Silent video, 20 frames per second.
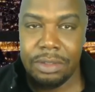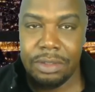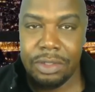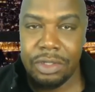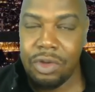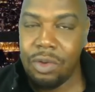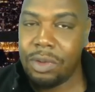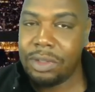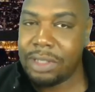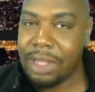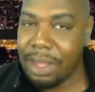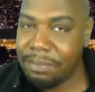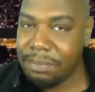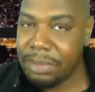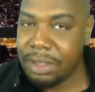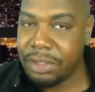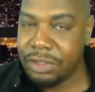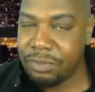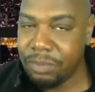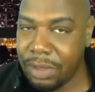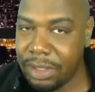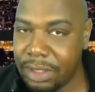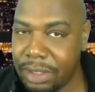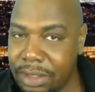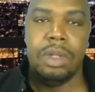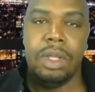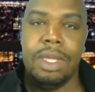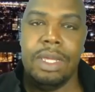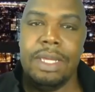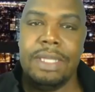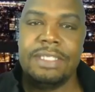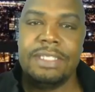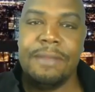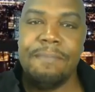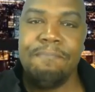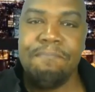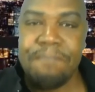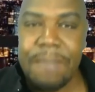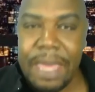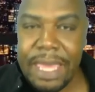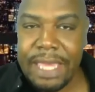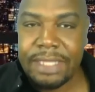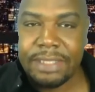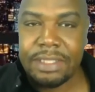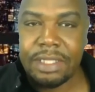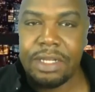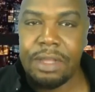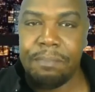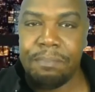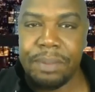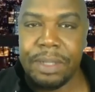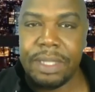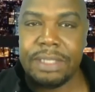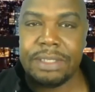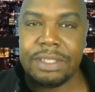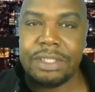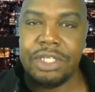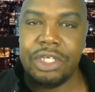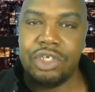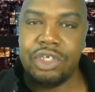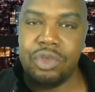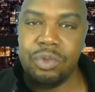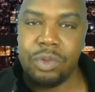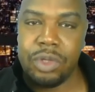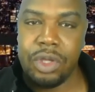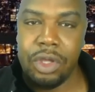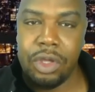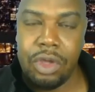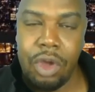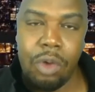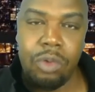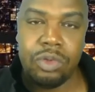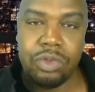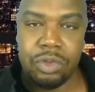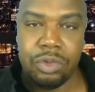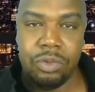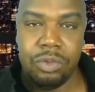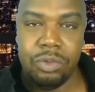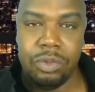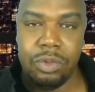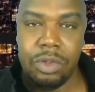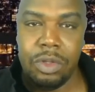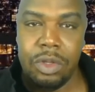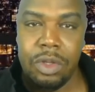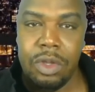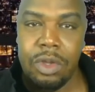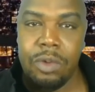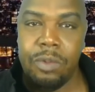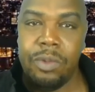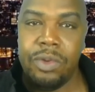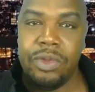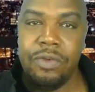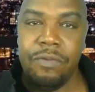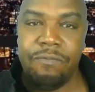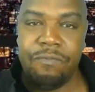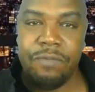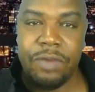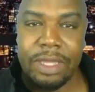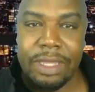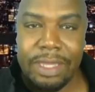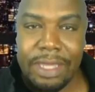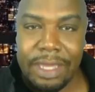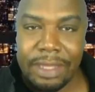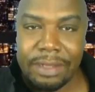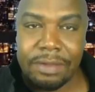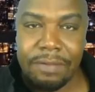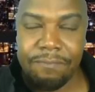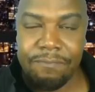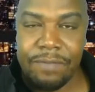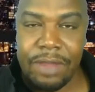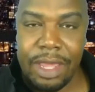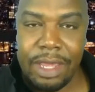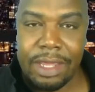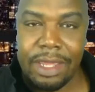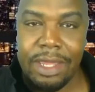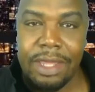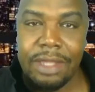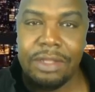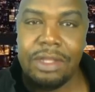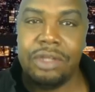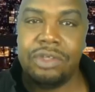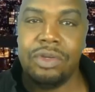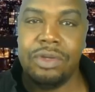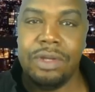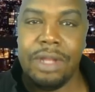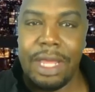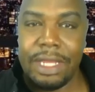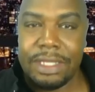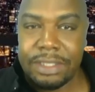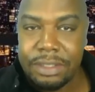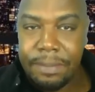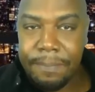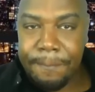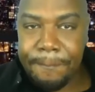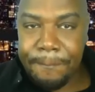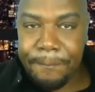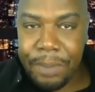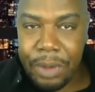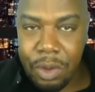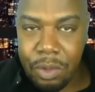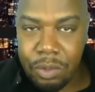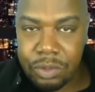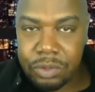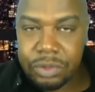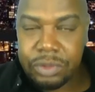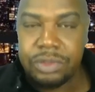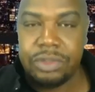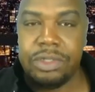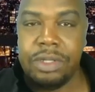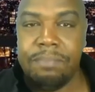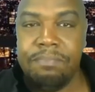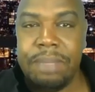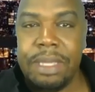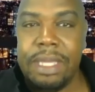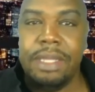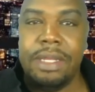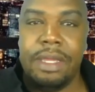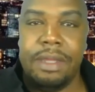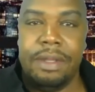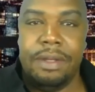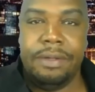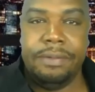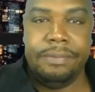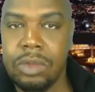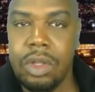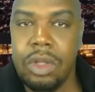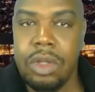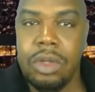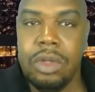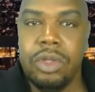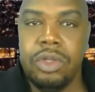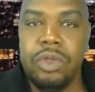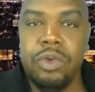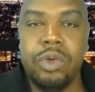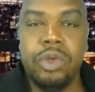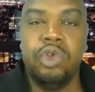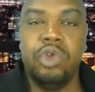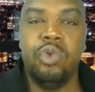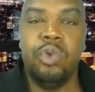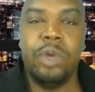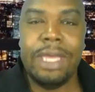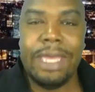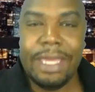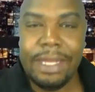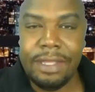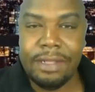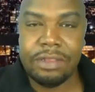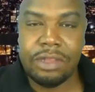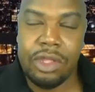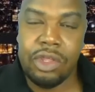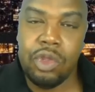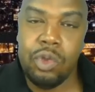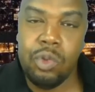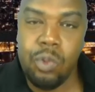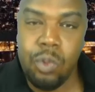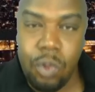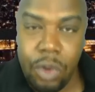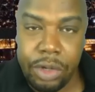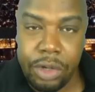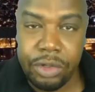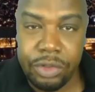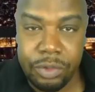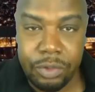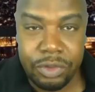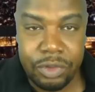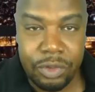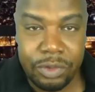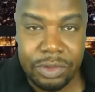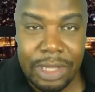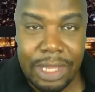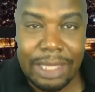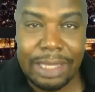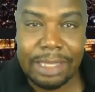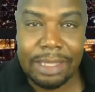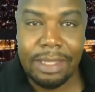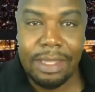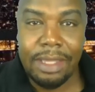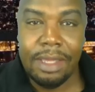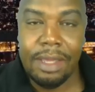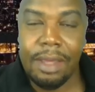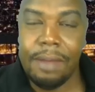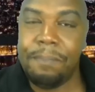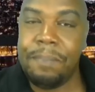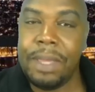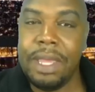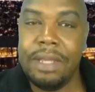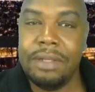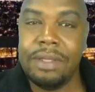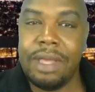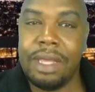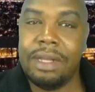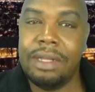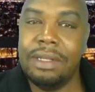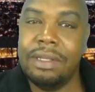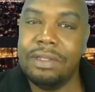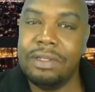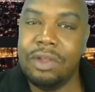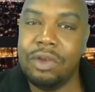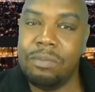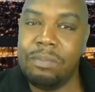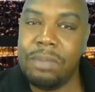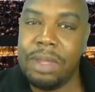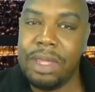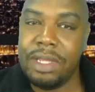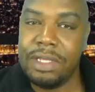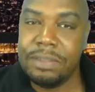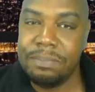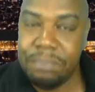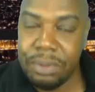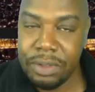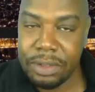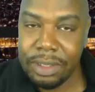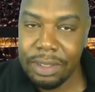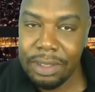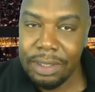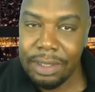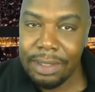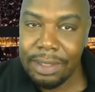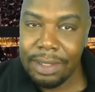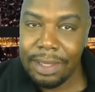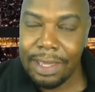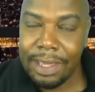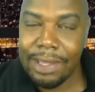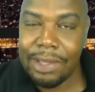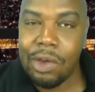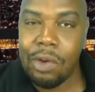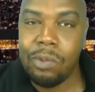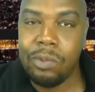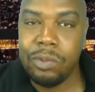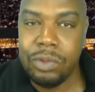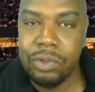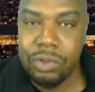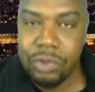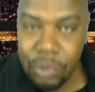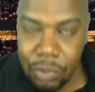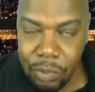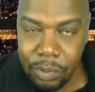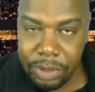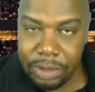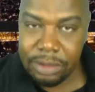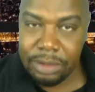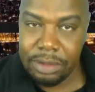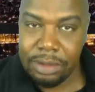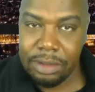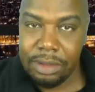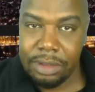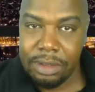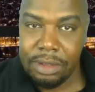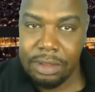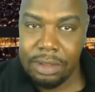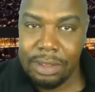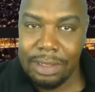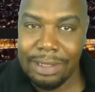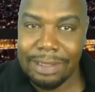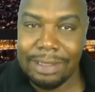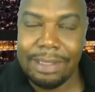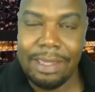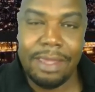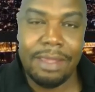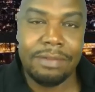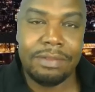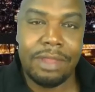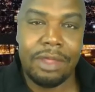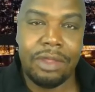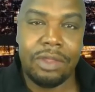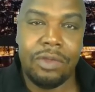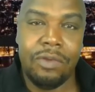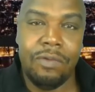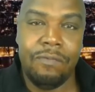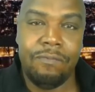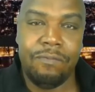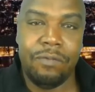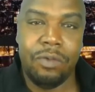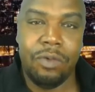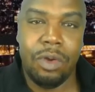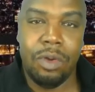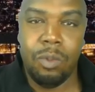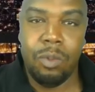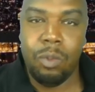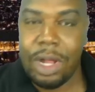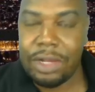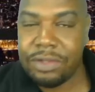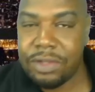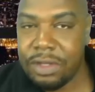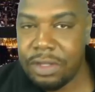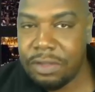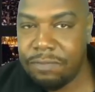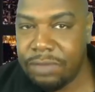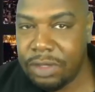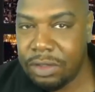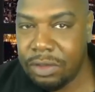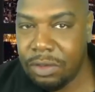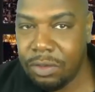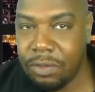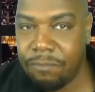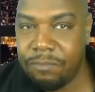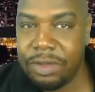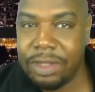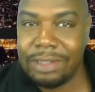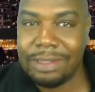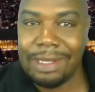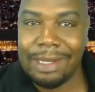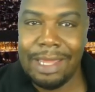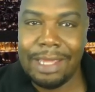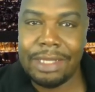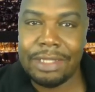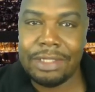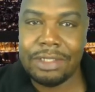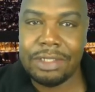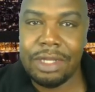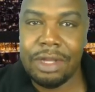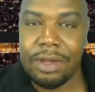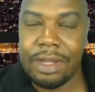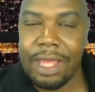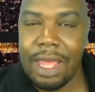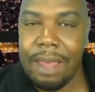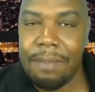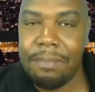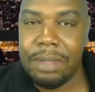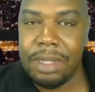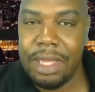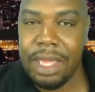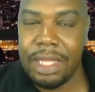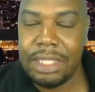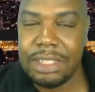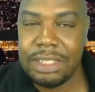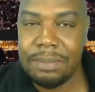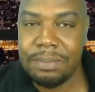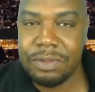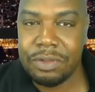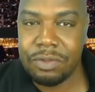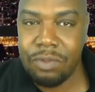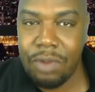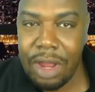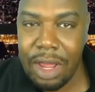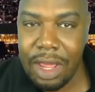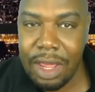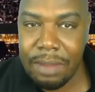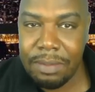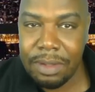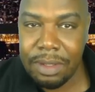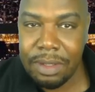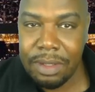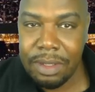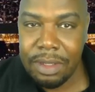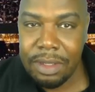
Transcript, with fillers: You know what that means, right? It's amazing the places that you can go to when you forget the fact that you're not supposed to be there. You could do anything you want to do, so take a page out of this little man's book and go do it. Again, thank you for watching this video. Don't forget to like, share, comment, and subscribe.